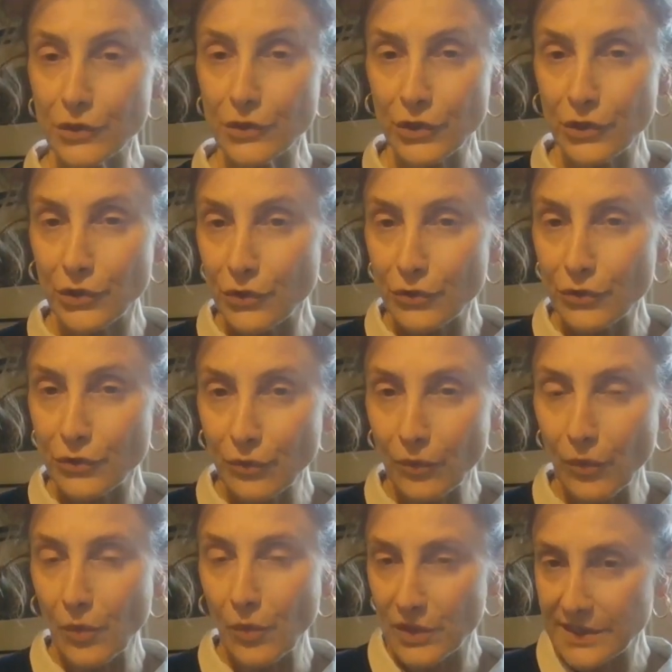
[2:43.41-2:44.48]
to
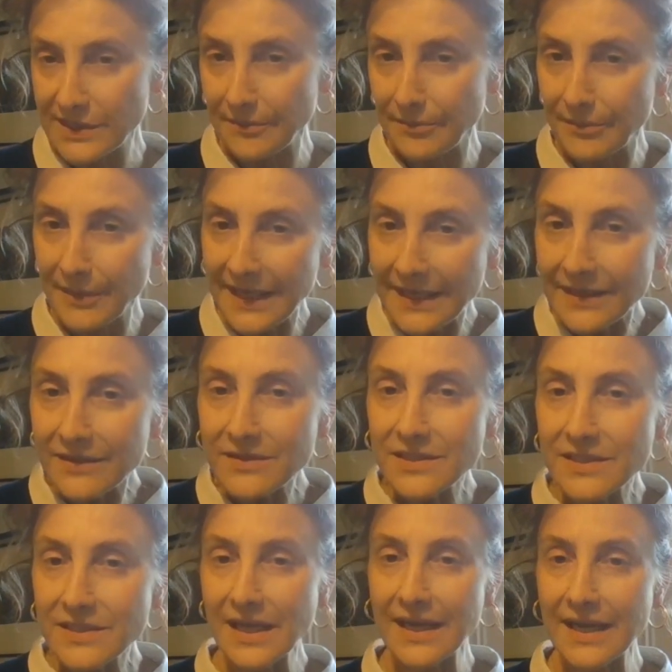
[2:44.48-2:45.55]
what does it mean
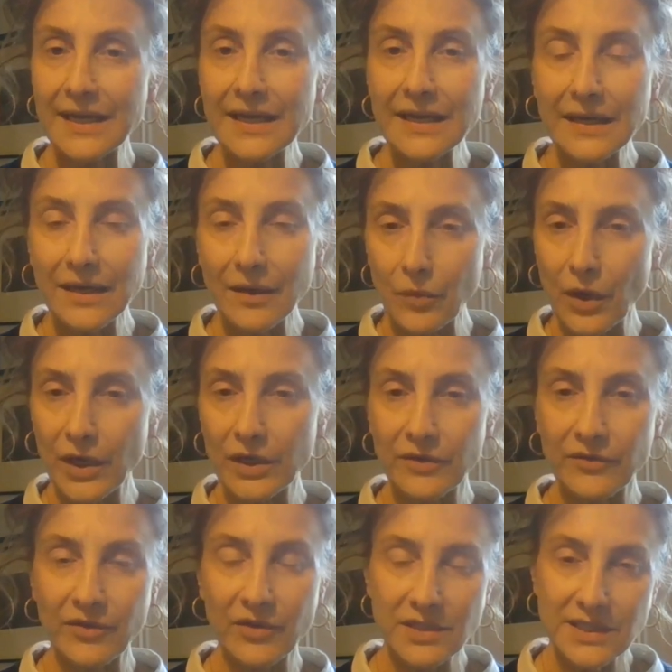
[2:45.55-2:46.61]
to say the
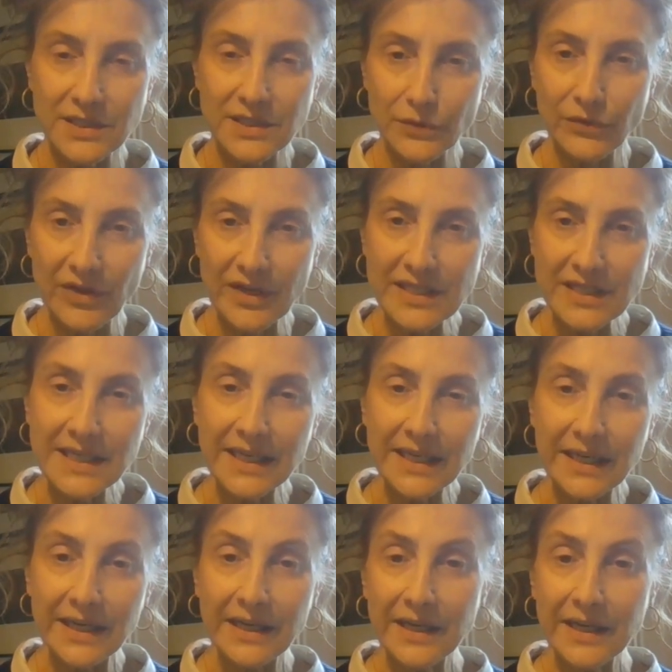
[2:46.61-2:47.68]
work of art is
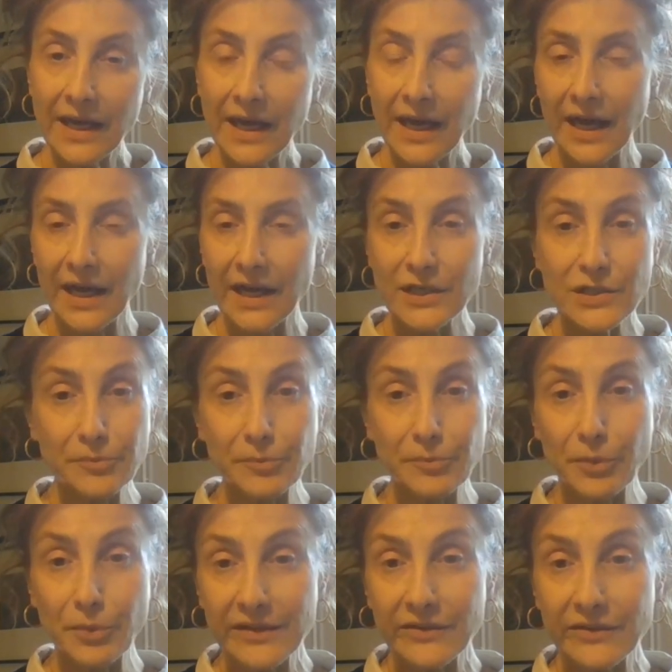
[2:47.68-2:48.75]
authentic, to
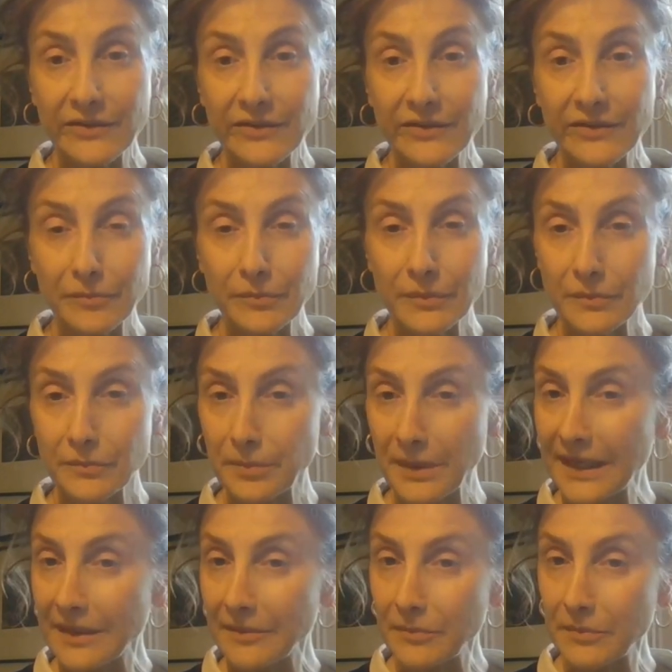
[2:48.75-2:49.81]
brands,
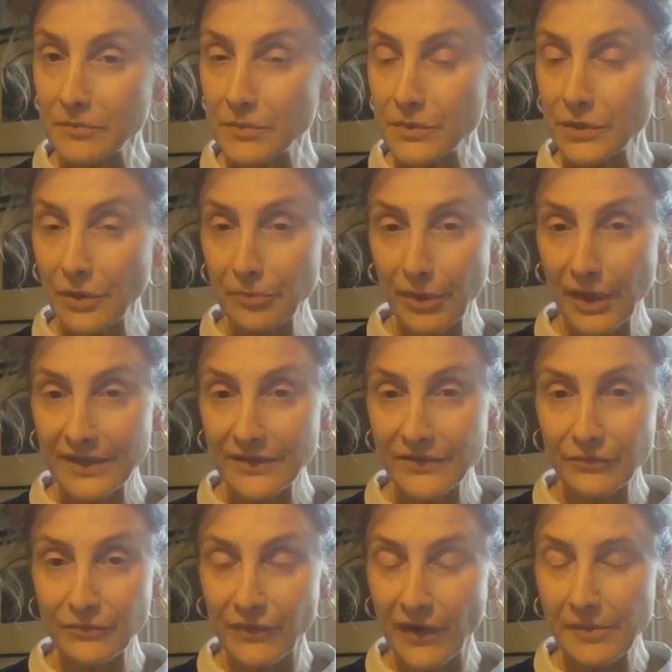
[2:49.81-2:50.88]
big
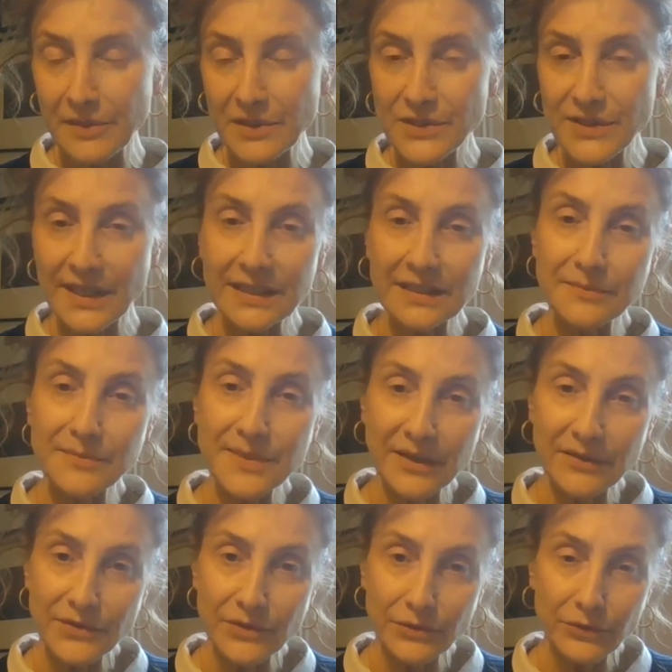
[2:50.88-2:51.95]
brands very much selling
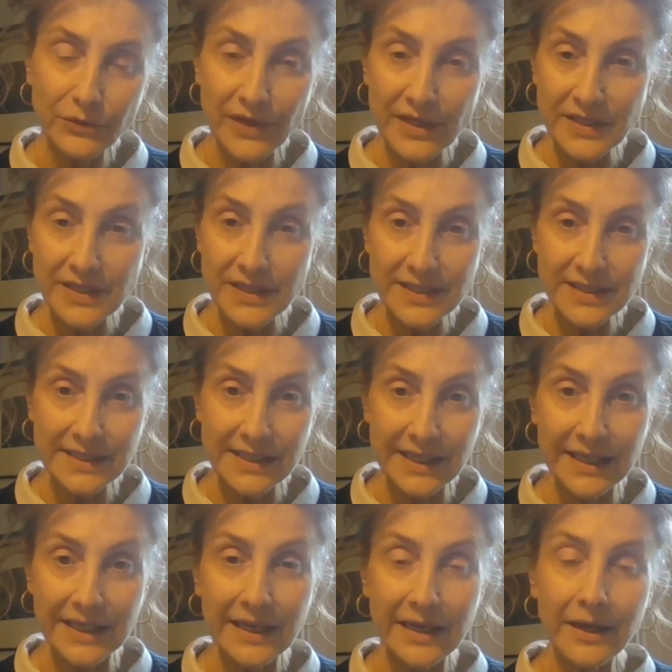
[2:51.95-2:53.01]
themselves on
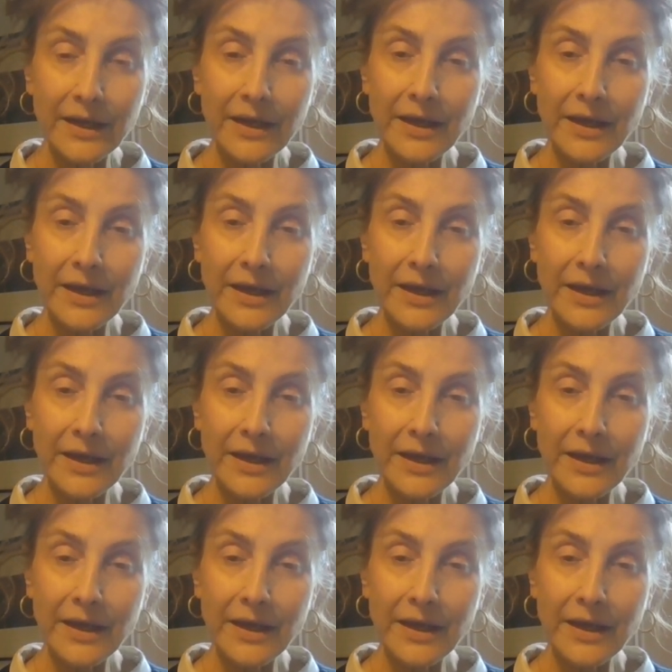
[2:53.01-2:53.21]
authenticity,